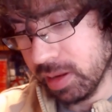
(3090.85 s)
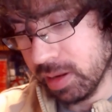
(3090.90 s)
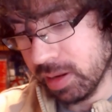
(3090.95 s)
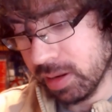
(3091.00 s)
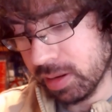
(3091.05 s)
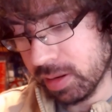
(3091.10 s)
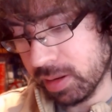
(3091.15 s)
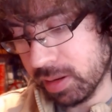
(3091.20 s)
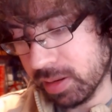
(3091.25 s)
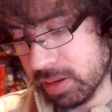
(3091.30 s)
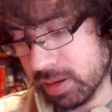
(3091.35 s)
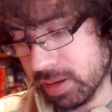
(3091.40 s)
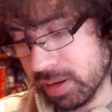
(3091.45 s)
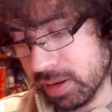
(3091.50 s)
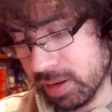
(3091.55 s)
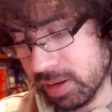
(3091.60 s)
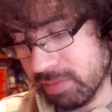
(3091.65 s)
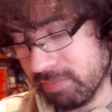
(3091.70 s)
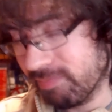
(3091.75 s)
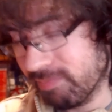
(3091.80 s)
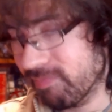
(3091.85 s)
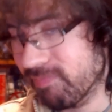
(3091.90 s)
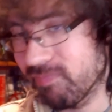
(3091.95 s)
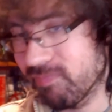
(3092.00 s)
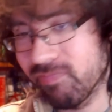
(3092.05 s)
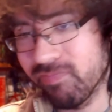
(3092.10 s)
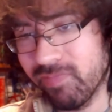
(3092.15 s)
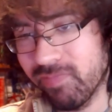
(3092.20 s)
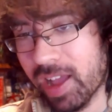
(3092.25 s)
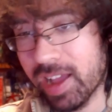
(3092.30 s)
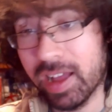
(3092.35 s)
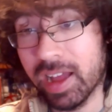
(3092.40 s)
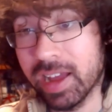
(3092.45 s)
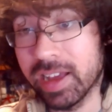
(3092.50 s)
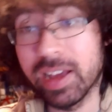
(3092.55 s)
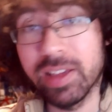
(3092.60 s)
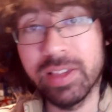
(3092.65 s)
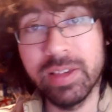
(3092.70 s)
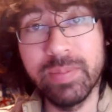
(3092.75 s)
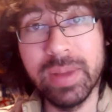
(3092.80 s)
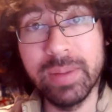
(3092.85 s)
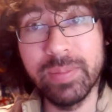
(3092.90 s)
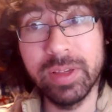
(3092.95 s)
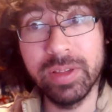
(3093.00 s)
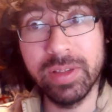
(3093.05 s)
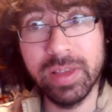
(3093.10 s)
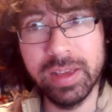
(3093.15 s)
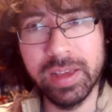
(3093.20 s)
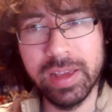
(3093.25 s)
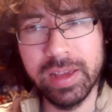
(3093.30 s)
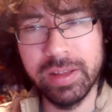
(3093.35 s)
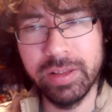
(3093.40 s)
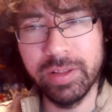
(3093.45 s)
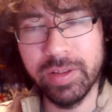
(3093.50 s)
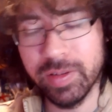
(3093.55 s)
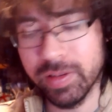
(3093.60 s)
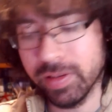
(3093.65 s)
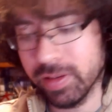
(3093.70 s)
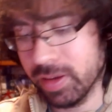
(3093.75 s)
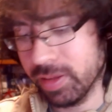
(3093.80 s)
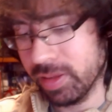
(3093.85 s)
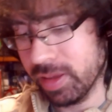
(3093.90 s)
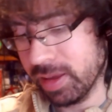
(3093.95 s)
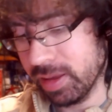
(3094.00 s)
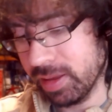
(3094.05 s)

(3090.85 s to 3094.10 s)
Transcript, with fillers: Uh, I, I guess you might be saying England, because